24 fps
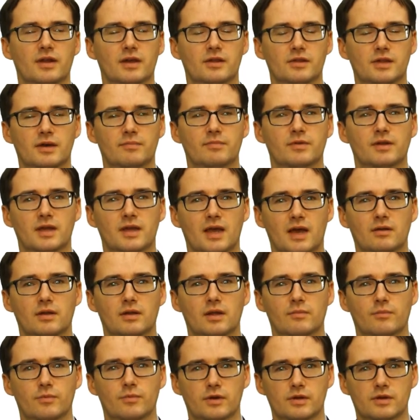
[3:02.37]
accepted
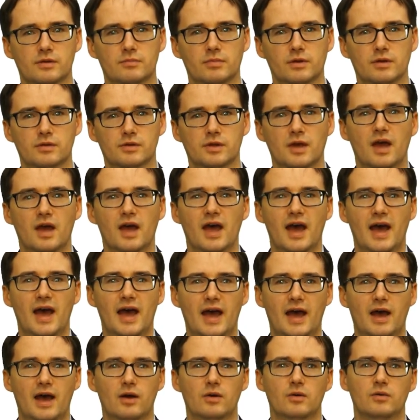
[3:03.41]
accounting principles,
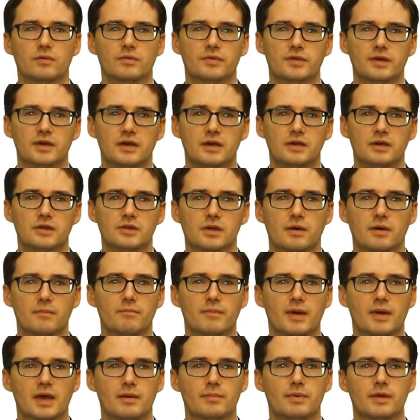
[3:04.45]
how these
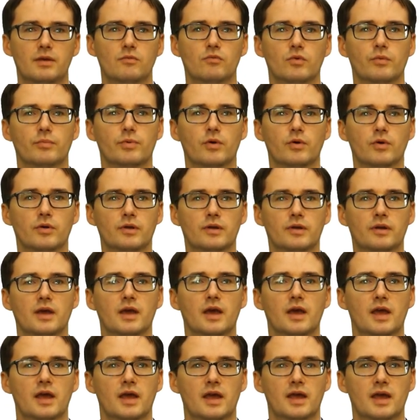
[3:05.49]
may be reported
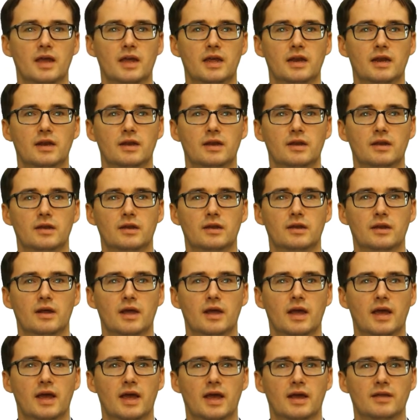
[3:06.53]
in
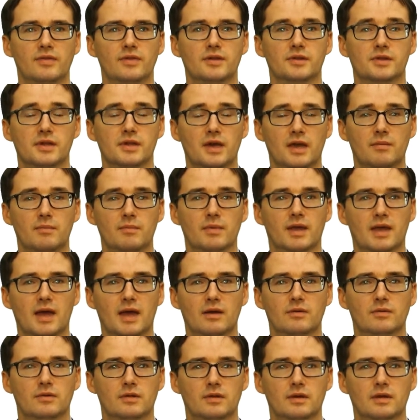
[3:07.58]
the same
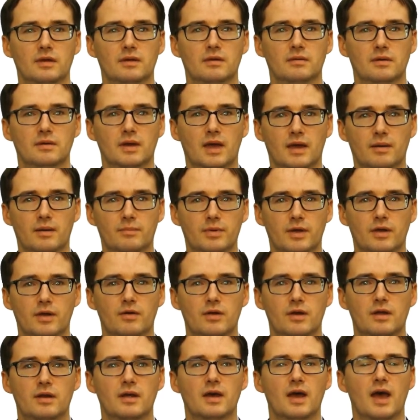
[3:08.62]
accounting
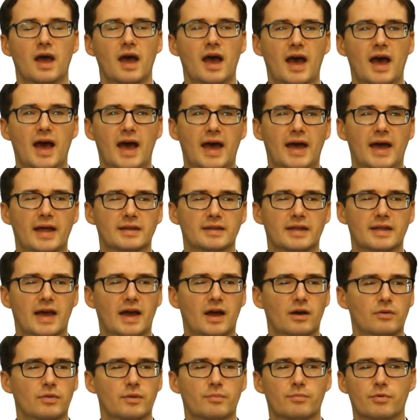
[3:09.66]
period, and
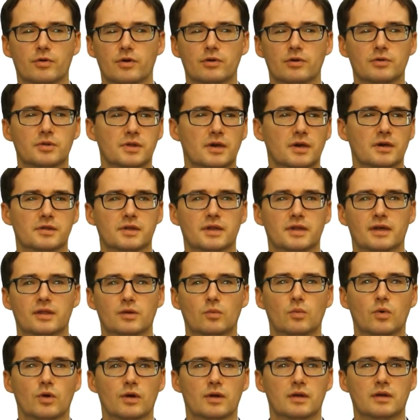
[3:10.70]
how the process and how the
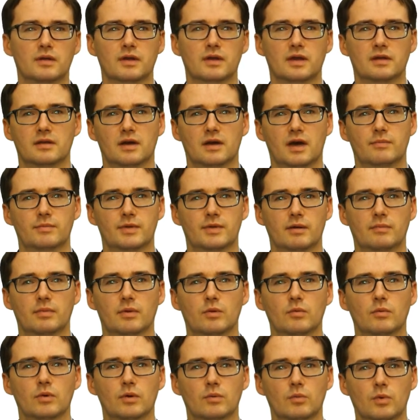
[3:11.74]
working day timetable
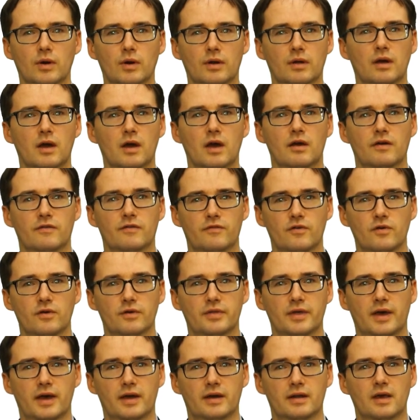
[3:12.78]
will work for
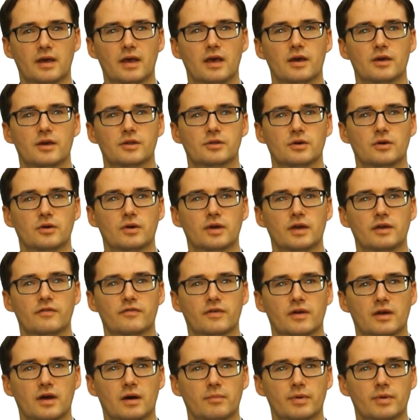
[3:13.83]
that. So if
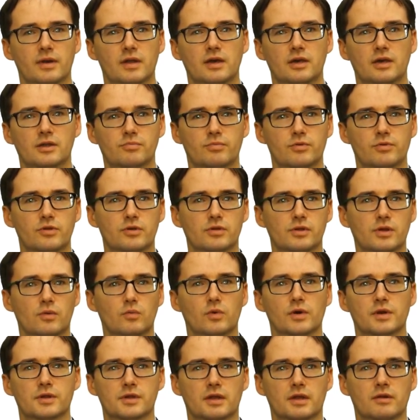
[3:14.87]
a company is producing
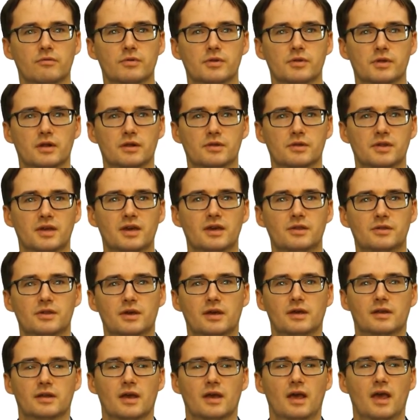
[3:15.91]
one set of results, is
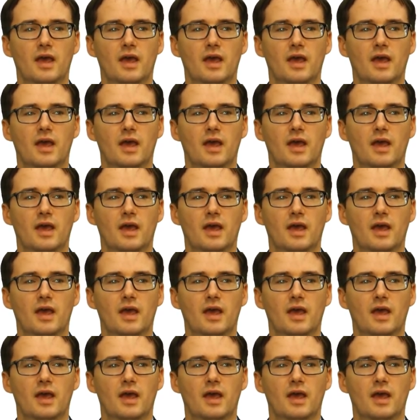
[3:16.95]
it